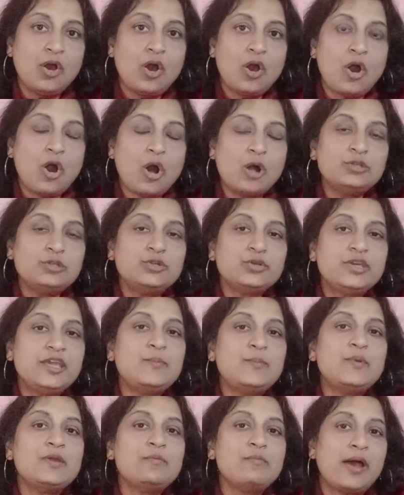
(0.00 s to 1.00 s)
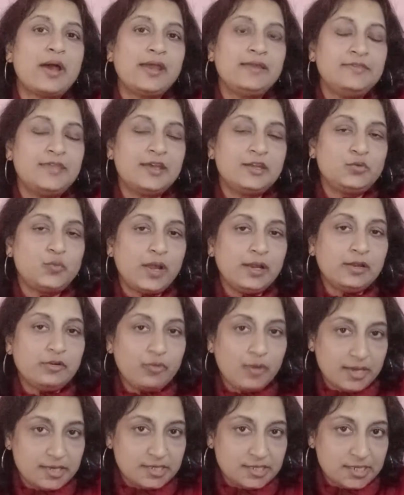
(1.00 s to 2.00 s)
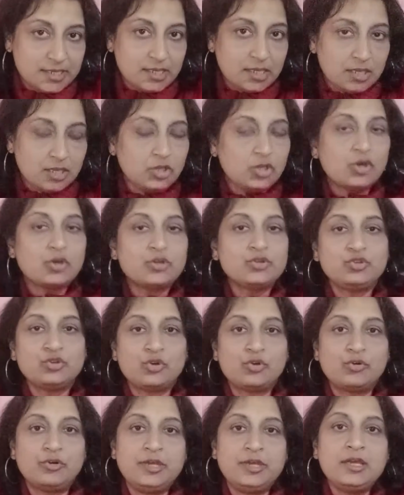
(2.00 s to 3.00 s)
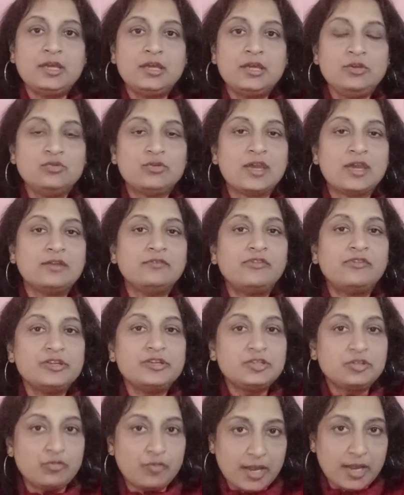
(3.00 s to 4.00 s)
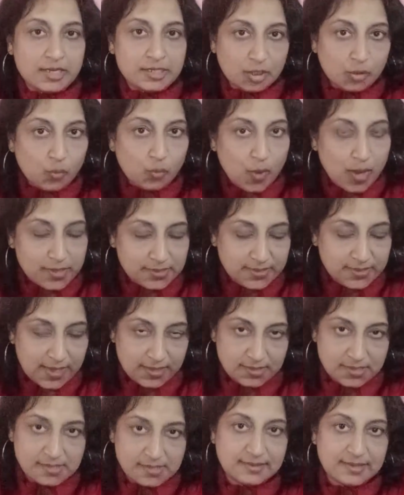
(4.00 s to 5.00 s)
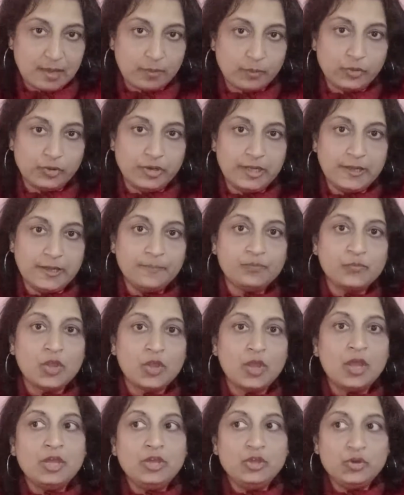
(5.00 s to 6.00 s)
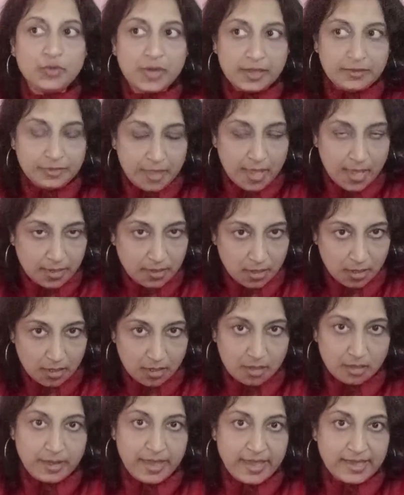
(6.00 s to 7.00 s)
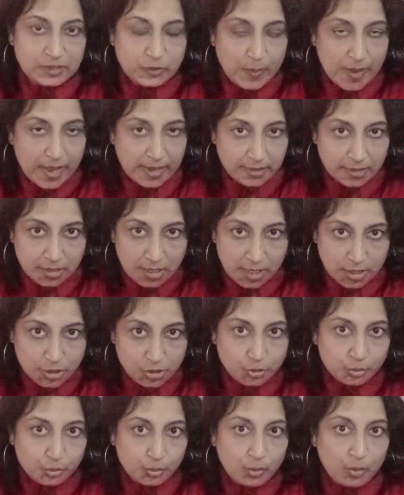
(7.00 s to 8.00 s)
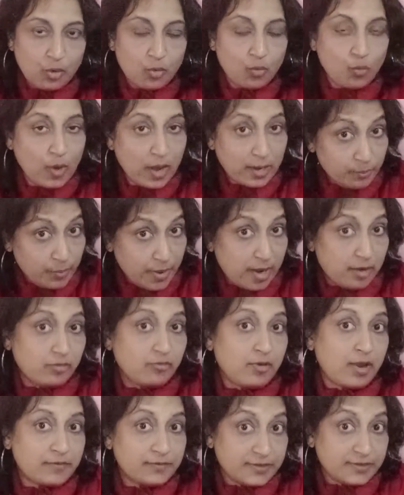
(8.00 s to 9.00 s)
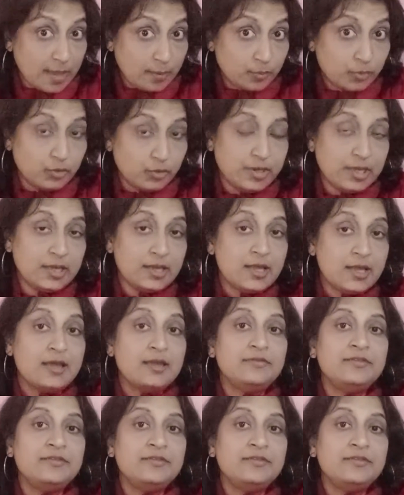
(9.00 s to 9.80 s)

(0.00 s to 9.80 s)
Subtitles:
Also keep in mind that while creating your story, you can first create a one-sentence summary. You can then expand it into one-paragraph summary.